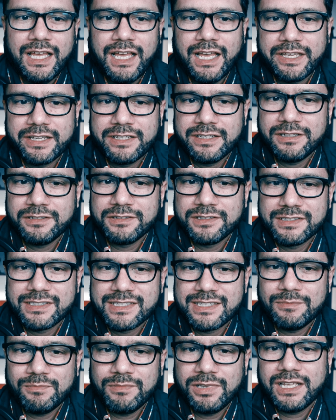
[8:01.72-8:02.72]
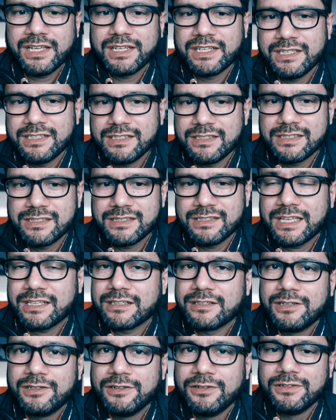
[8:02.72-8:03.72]
I counted some plugins
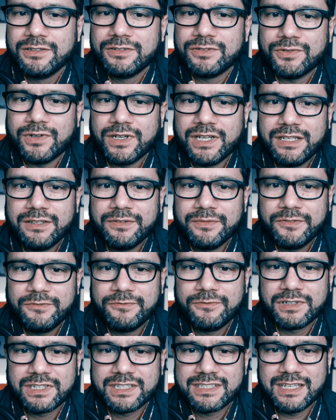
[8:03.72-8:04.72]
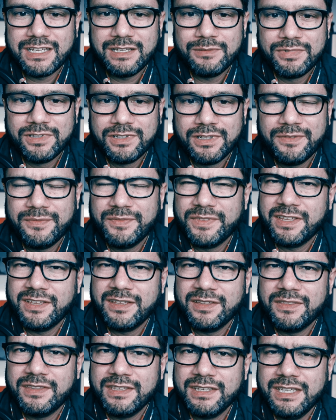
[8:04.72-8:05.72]
that couldn't run. For example,
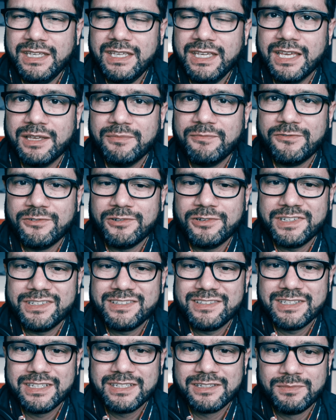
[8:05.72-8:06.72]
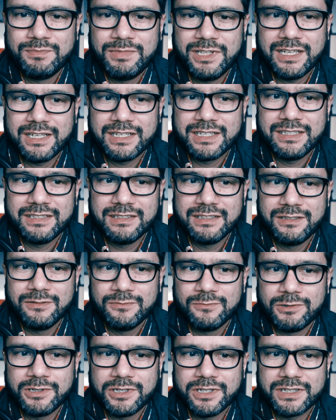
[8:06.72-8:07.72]
the EM Voice Singer plugin
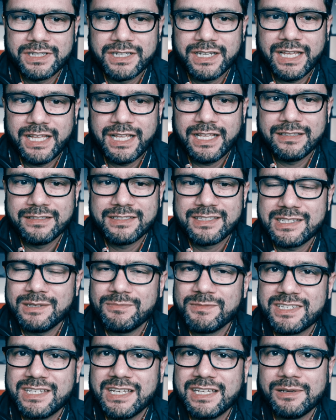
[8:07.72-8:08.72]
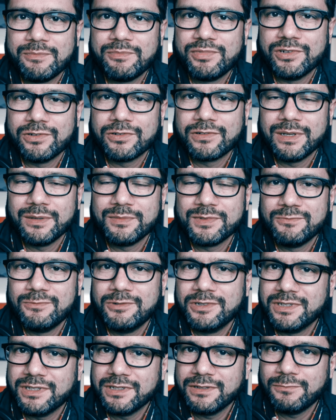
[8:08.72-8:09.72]
didn't work and some setup programs
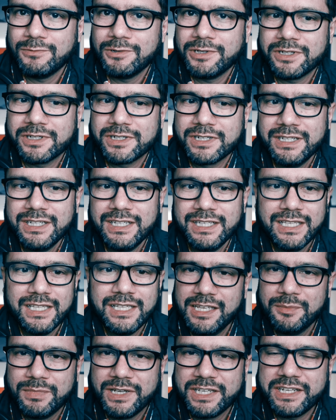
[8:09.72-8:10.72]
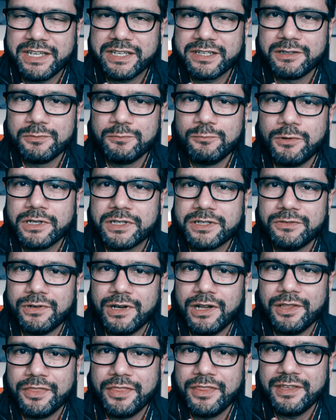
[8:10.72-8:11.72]
would not work, but I could work
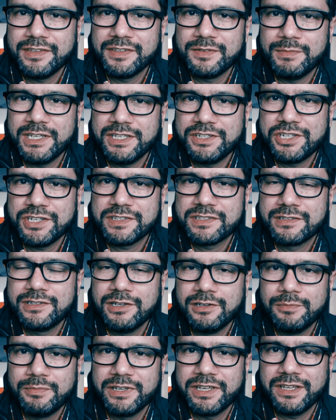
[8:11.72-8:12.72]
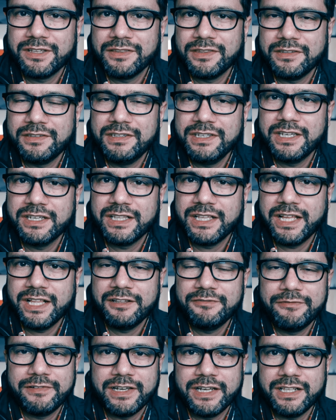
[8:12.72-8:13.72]
around this by just copying the
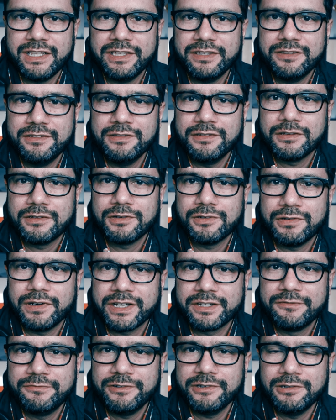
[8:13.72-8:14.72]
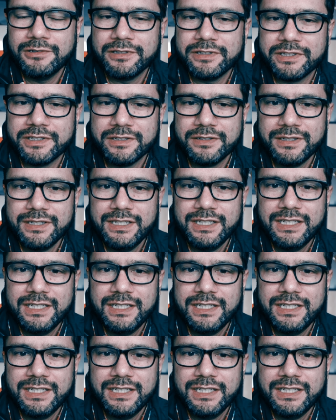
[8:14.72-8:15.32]
DLL file into the correct folder.